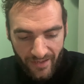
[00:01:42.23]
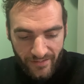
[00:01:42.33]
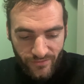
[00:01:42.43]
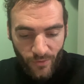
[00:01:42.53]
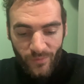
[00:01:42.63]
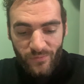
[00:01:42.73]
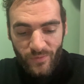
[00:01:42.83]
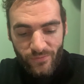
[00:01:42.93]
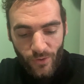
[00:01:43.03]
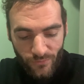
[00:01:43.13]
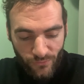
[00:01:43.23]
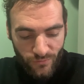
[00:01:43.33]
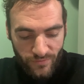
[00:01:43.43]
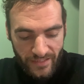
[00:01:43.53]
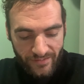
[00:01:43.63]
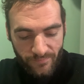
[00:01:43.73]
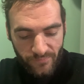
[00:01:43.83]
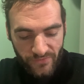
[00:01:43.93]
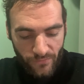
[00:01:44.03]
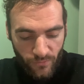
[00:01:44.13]
So we've gone through these
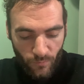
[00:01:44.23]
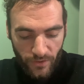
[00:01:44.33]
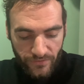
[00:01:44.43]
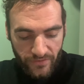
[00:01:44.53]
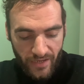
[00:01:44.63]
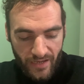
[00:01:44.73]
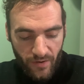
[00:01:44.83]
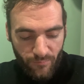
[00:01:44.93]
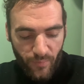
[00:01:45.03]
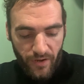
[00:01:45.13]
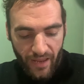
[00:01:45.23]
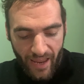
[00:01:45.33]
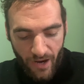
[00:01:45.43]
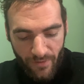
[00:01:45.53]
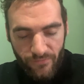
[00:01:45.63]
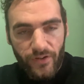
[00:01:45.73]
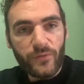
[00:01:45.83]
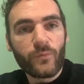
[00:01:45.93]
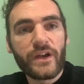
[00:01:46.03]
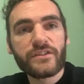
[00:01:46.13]
different ones, but however,
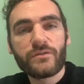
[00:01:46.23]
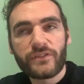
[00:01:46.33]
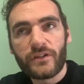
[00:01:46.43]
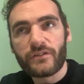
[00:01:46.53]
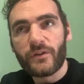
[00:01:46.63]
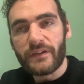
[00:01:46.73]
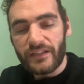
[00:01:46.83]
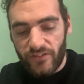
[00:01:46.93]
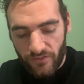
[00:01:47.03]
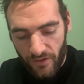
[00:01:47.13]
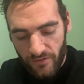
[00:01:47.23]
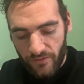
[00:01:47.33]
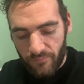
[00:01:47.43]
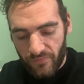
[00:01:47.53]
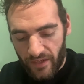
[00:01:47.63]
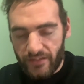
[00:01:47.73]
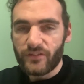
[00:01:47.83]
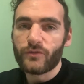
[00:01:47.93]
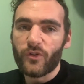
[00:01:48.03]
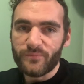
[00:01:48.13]
when you start going into does, it's
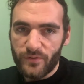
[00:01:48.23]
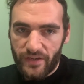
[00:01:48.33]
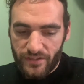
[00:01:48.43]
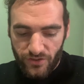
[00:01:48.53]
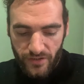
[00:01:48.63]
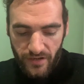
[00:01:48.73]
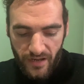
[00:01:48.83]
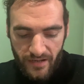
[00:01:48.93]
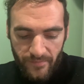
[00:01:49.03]
a soft mutation.